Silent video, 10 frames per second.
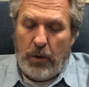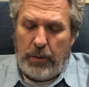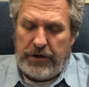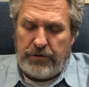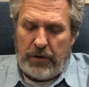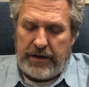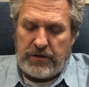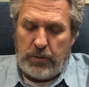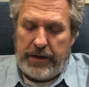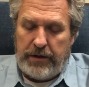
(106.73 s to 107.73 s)
We
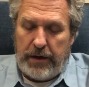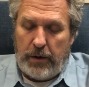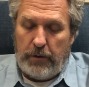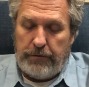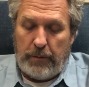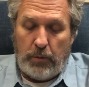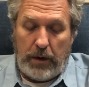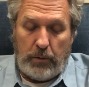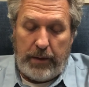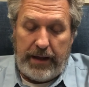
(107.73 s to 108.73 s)
trust we know from
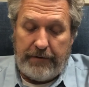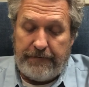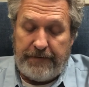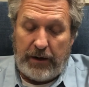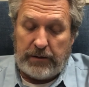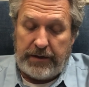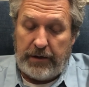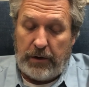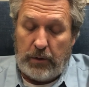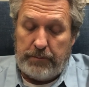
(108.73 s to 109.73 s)
what we have felt in
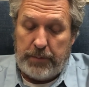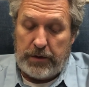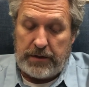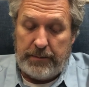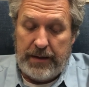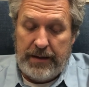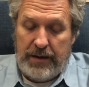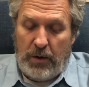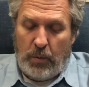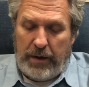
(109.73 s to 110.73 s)
our own bosom
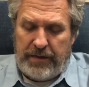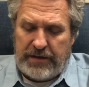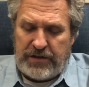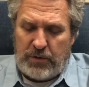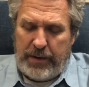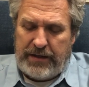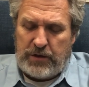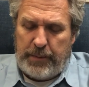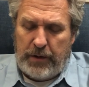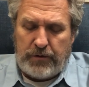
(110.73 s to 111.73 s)
what this sweet
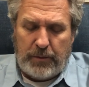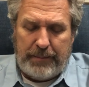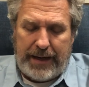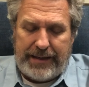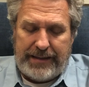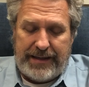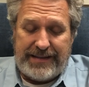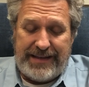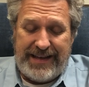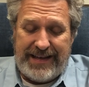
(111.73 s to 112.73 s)
spiritual
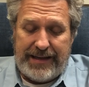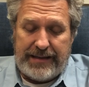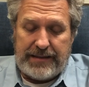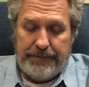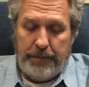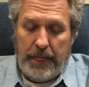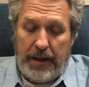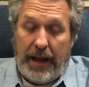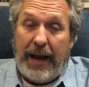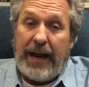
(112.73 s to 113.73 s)
mindedness is
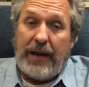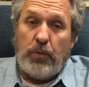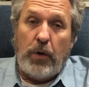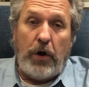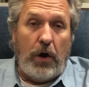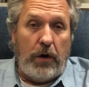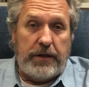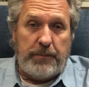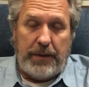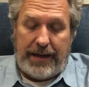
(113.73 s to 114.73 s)
and what are
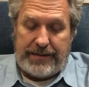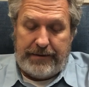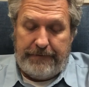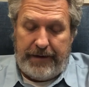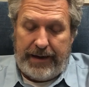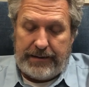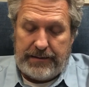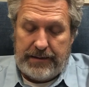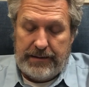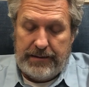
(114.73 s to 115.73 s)
its blessed
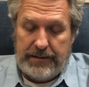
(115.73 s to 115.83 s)
effects.